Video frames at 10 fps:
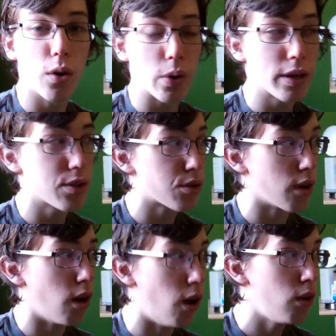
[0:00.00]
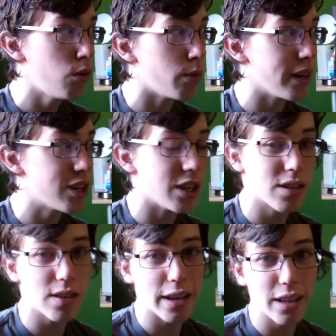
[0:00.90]
Orchestra Hall, which
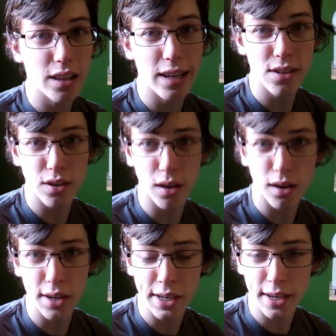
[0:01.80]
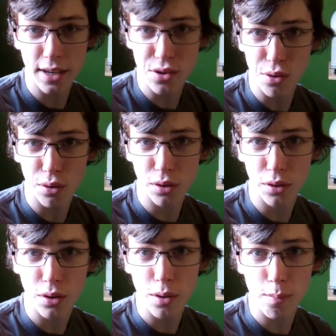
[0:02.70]
is a lesser
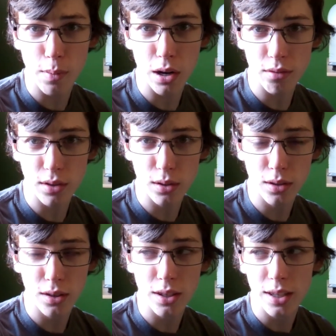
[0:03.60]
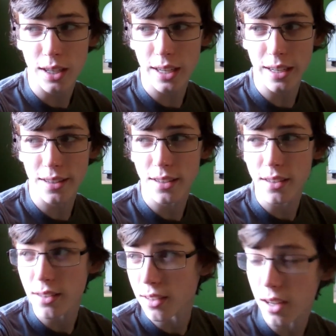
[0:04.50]
architectural marvel.
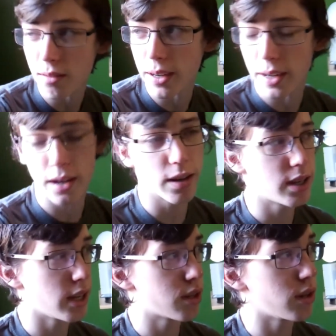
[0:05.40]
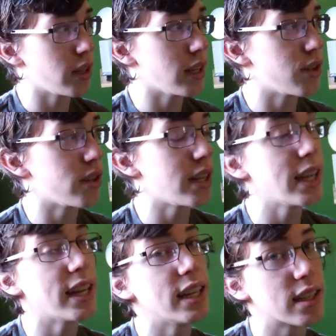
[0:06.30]
It's not very architecturally
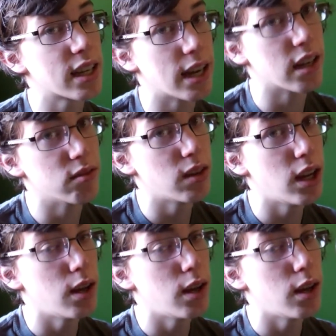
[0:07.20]
interesting. It is, kind of.